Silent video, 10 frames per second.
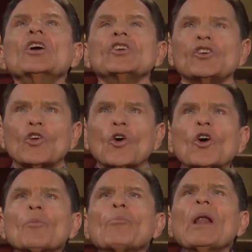
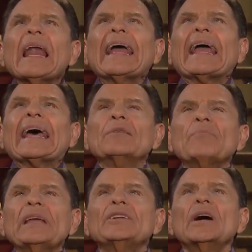Your plan
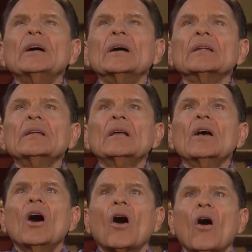be done
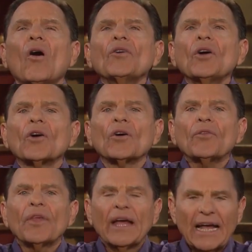on
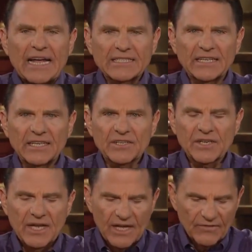earth as it is
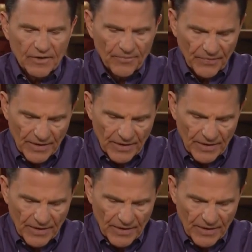in heaven.